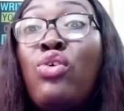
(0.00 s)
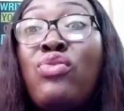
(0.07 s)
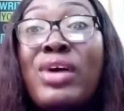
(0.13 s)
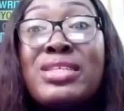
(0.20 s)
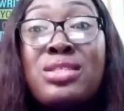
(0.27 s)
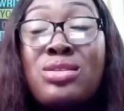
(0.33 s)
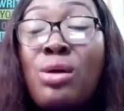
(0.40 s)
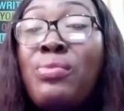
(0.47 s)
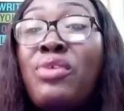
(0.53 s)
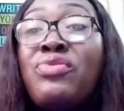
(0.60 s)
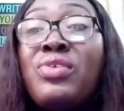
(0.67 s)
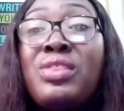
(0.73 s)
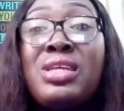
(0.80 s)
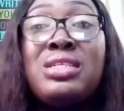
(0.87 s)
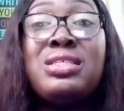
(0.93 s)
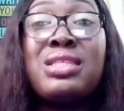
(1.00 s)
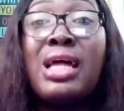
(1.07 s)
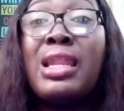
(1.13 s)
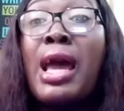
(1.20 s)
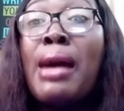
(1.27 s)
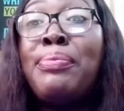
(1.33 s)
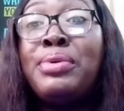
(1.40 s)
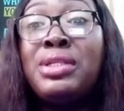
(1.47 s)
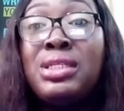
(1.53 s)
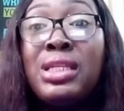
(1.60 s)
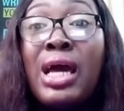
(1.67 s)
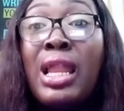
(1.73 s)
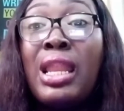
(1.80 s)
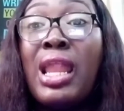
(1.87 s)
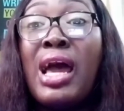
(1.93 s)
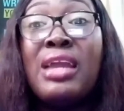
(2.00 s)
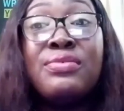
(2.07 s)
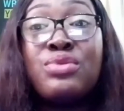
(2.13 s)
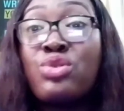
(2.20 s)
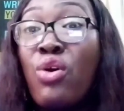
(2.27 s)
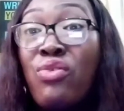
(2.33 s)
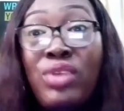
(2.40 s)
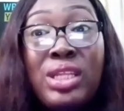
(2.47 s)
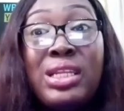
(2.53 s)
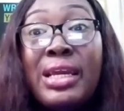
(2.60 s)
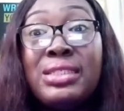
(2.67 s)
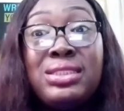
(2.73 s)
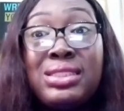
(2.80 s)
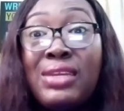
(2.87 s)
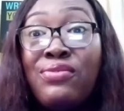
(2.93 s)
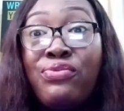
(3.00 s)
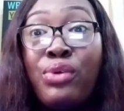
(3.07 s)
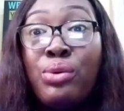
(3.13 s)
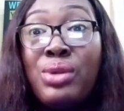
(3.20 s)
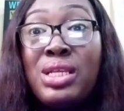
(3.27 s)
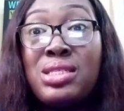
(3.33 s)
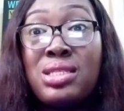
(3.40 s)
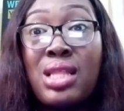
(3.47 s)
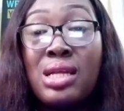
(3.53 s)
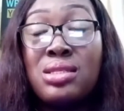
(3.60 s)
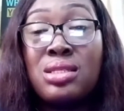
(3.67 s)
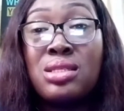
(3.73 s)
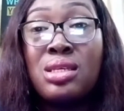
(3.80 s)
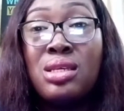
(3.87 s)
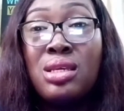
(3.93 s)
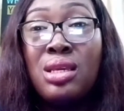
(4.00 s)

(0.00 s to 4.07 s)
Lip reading: over some of the things that happen in our lives. COVID-19, for instance.